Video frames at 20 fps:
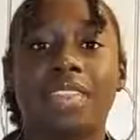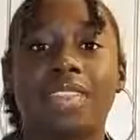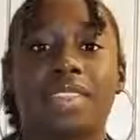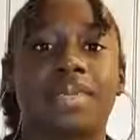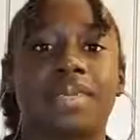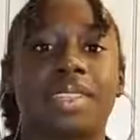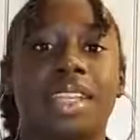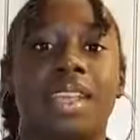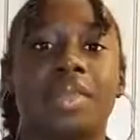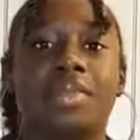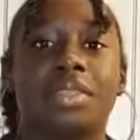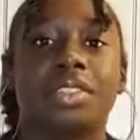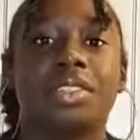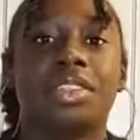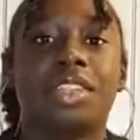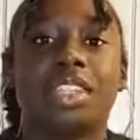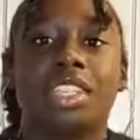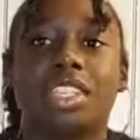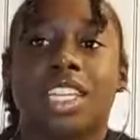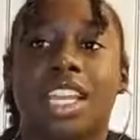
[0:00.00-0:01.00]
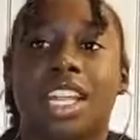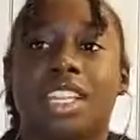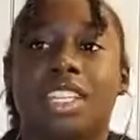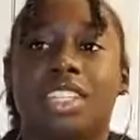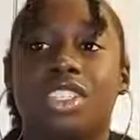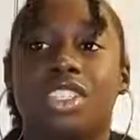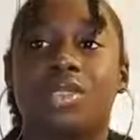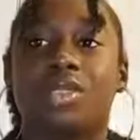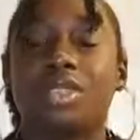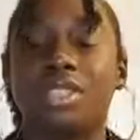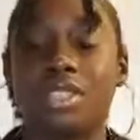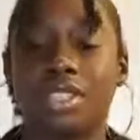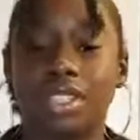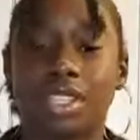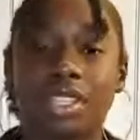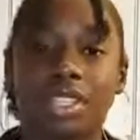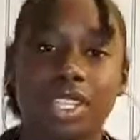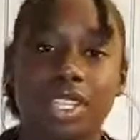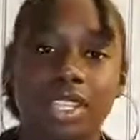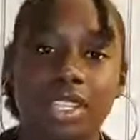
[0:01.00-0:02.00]
Sometimes He's going to challenge you with
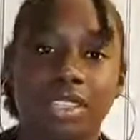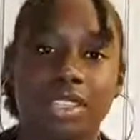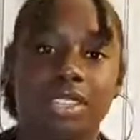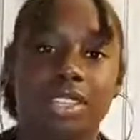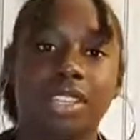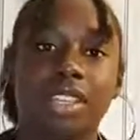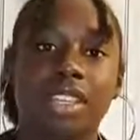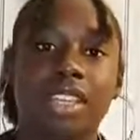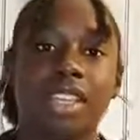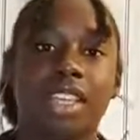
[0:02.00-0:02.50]
certain things.